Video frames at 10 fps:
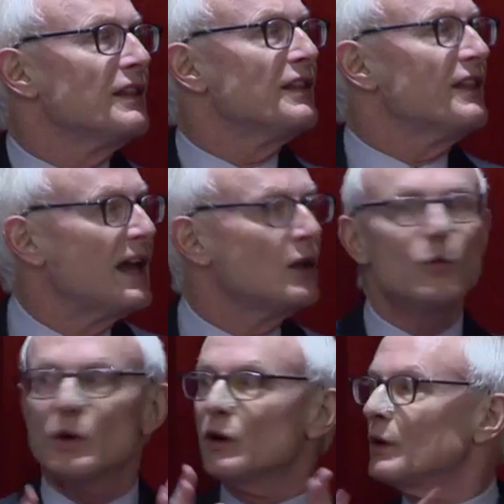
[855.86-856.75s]

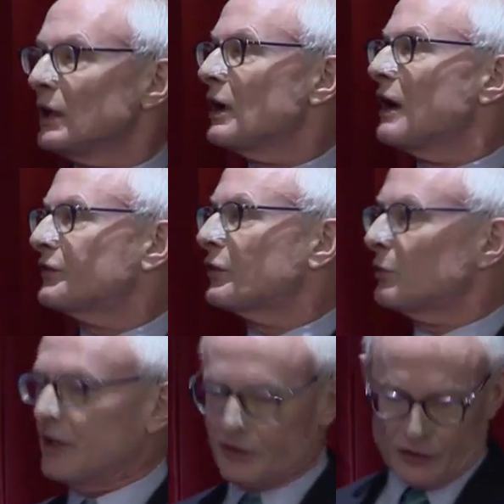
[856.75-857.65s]
then we're really off to
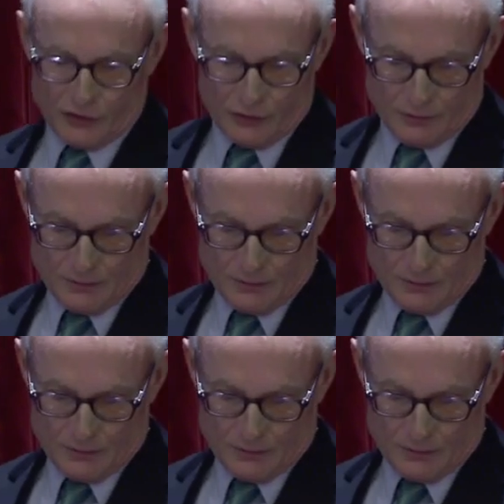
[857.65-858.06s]
the races.